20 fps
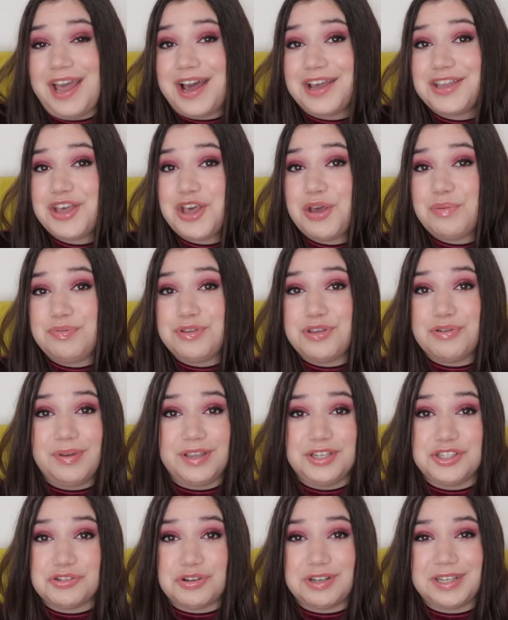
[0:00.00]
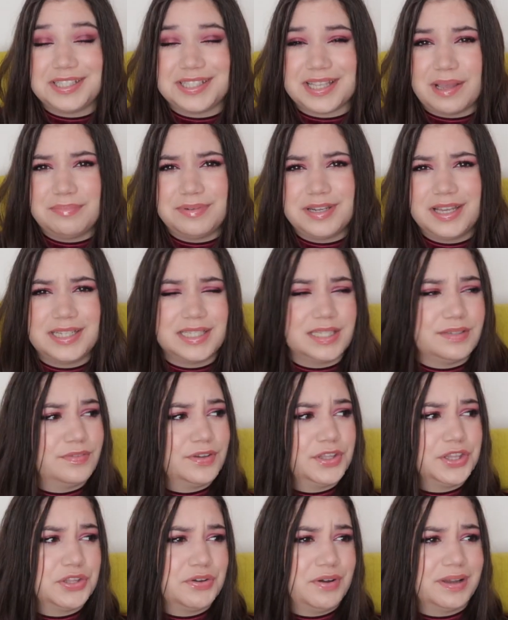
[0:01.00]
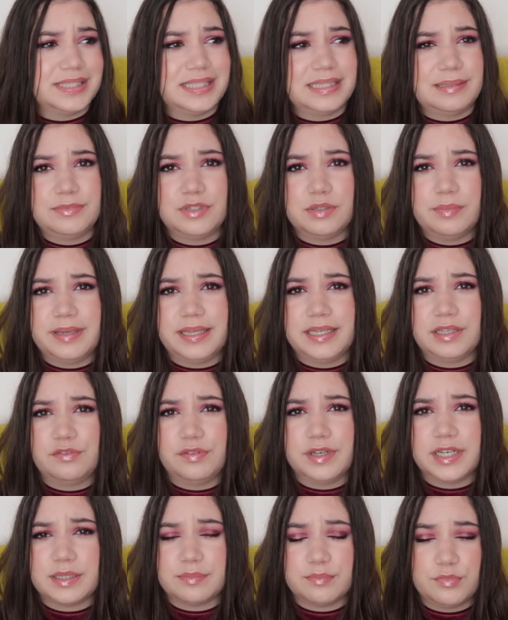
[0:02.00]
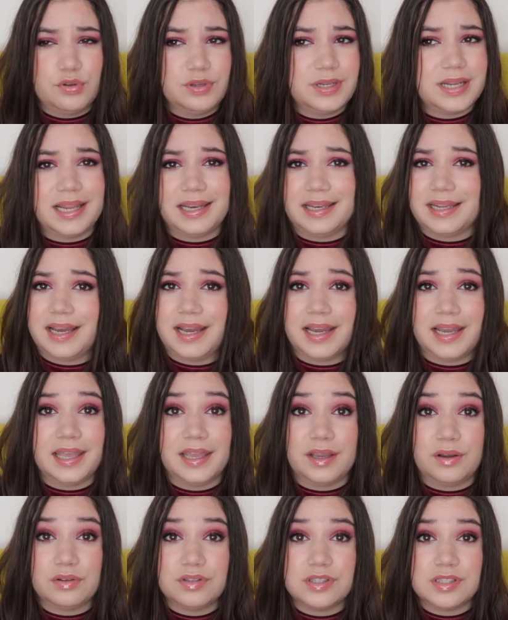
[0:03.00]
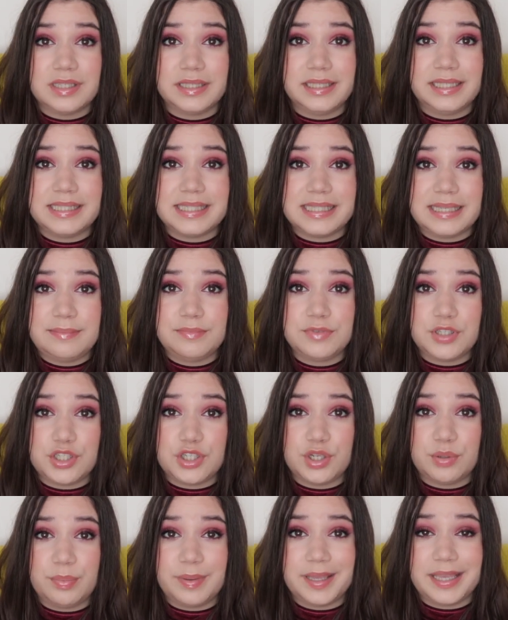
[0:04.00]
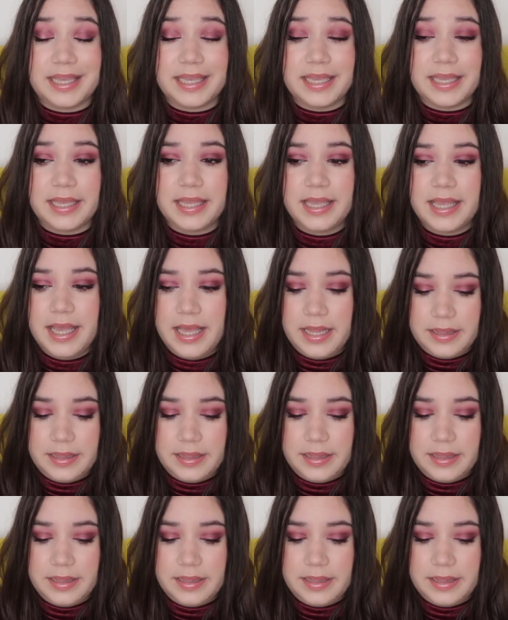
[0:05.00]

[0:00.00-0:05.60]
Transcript: I hope you enjoyed this update, even though I seem to be in a weird mood and I constantly seemed to be